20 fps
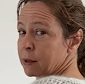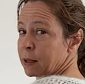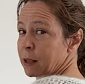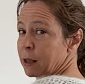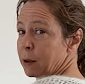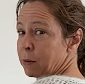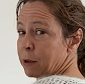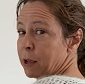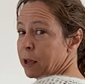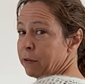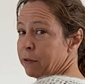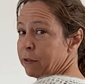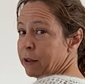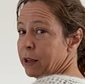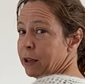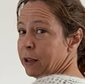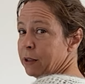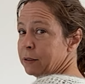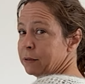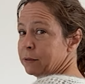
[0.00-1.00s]
there we have
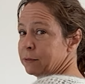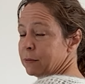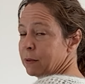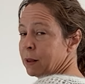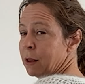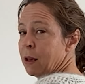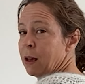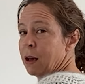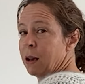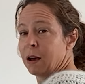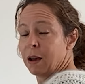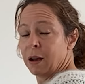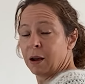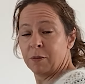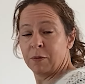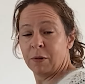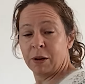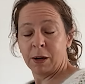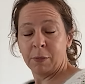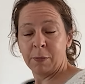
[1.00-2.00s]
it.
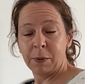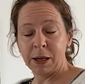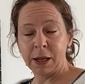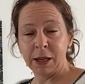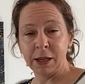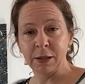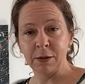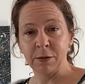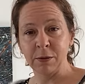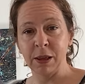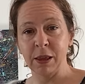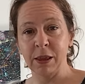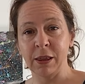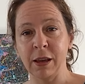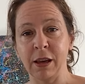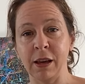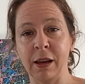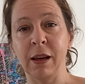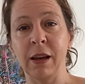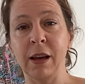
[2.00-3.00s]
I'm really pleased with
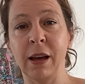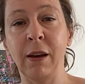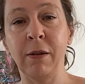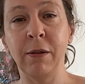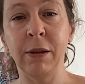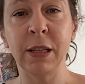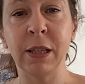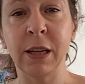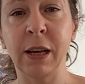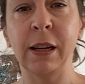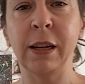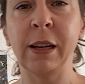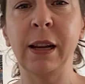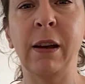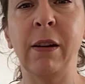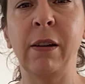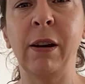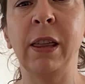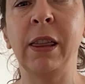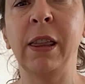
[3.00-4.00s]
how it turned
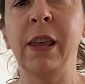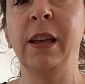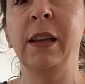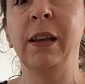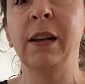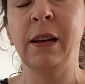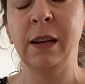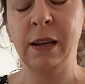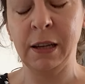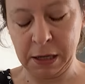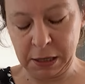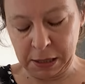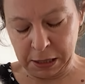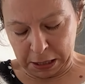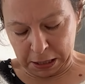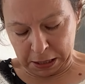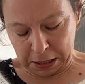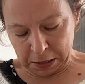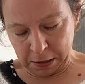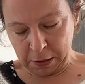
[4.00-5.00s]
out. I think, like I
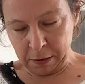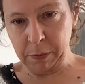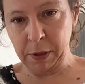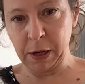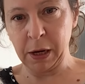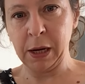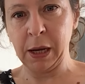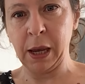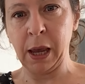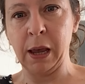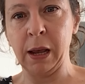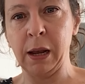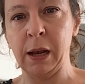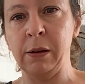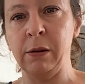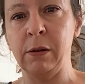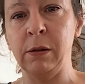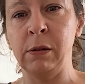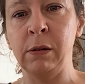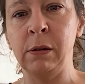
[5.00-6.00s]
say, I'm going to get a
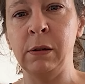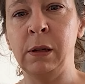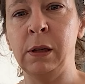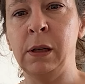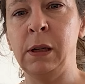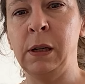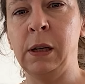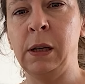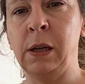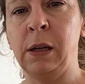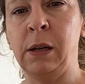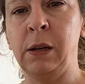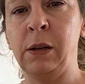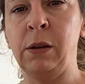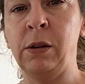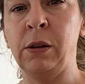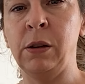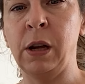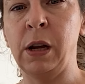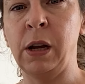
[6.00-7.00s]
little
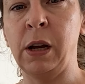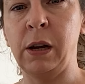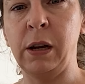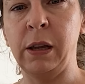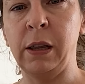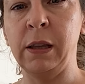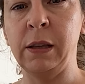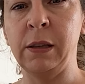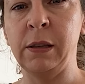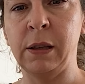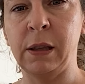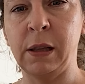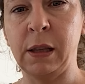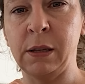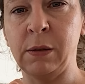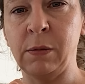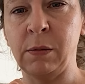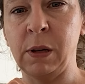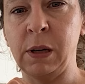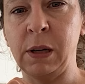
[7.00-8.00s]
hook and eye.
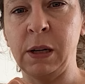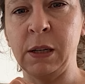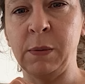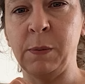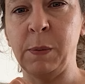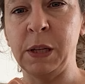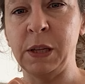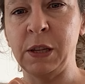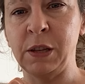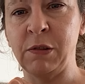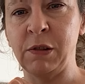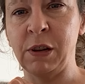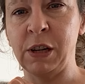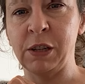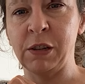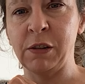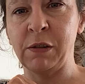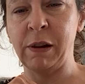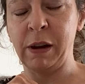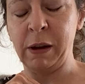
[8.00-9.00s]
This one has been
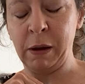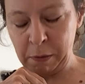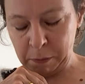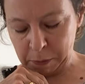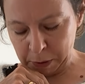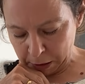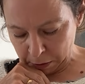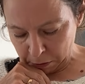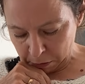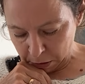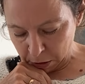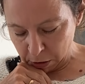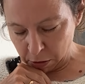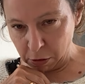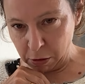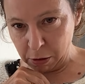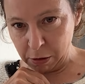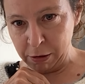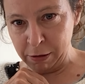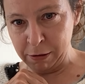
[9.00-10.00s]
stretched about a
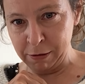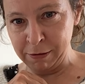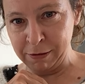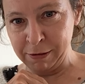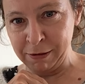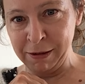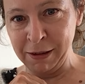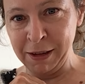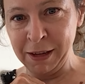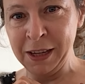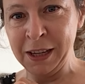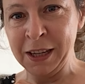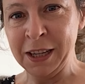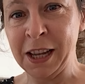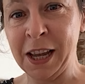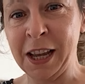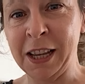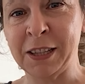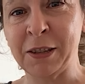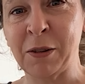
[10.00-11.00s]
lot.
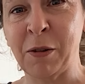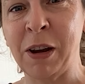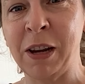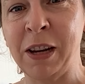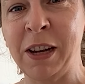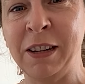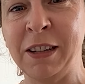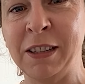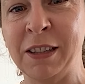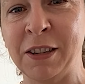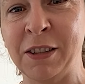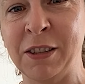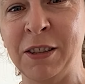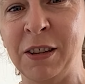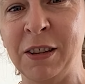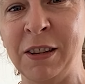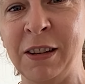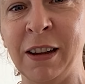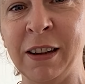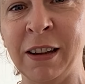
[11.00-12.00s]
It's quite nice because
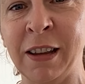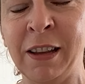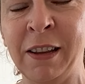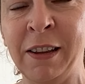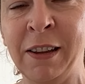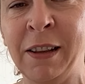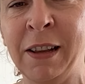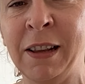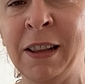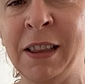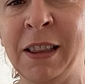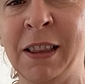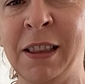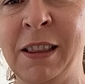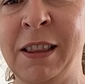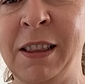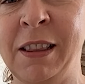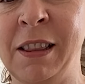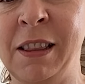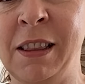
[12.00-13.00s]
like
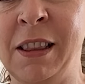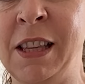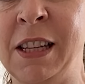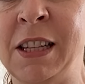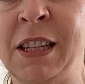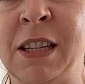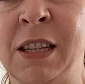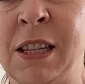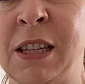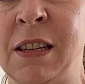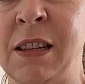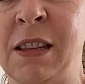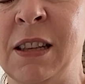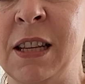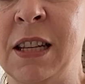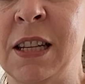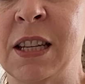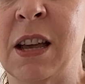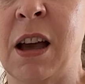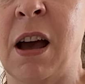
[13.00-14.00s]
this
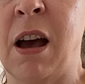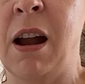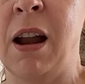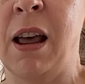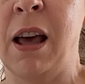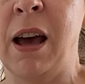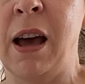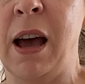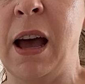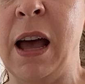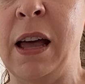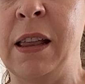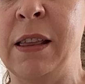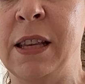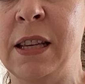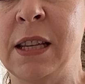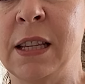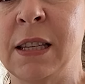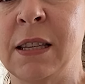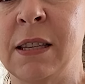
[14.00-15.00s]
colour and
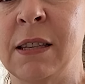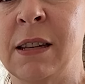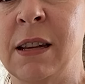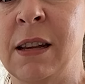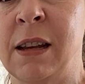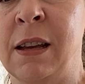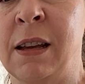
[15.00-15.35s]
this